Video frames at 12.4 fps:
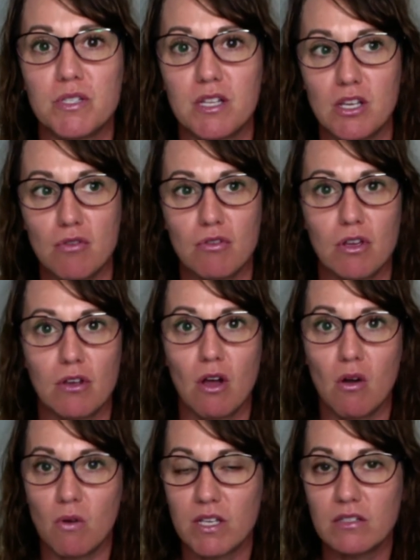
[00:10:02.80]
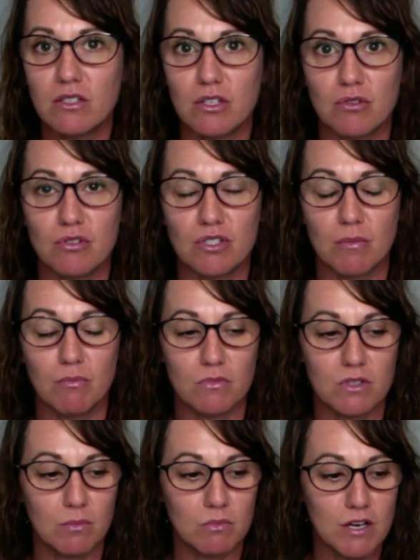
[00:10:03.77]
that you can go into, some
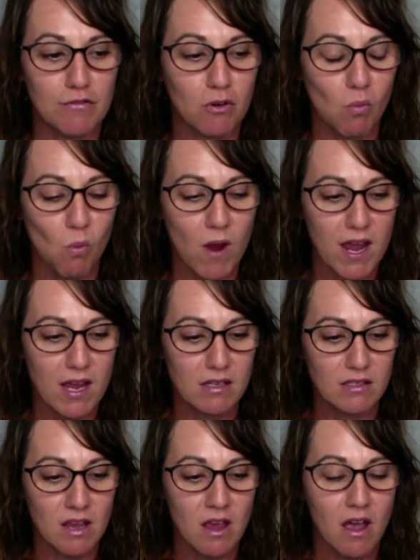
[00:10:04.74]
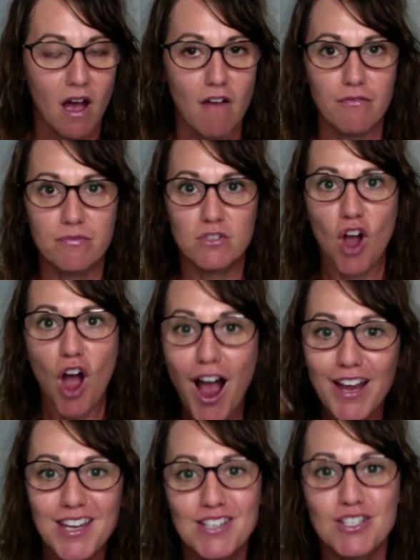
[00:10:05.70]
different ways of
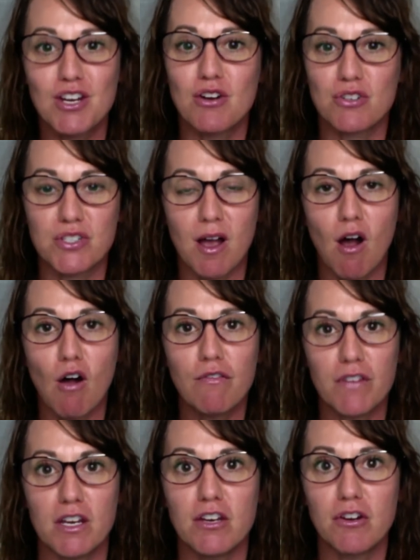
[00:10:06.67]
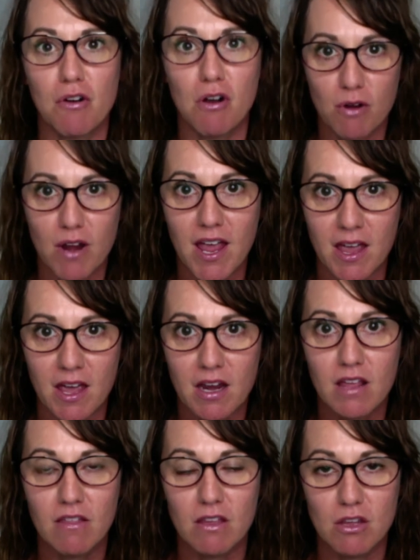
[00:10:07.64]
talking to yourself in your own
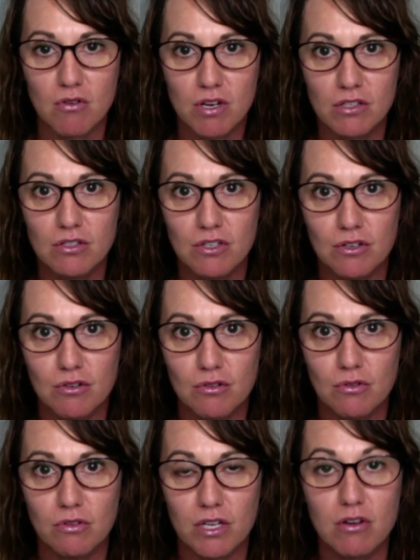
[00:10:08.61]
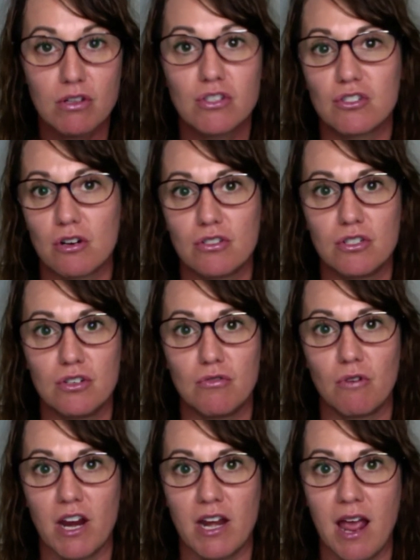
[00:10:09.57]
head that you can do, that you can start to do
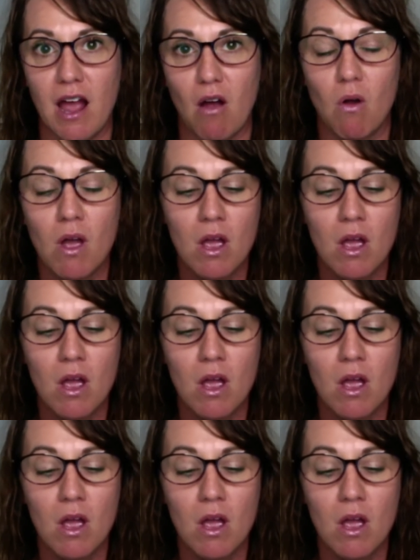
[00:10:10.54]
right now.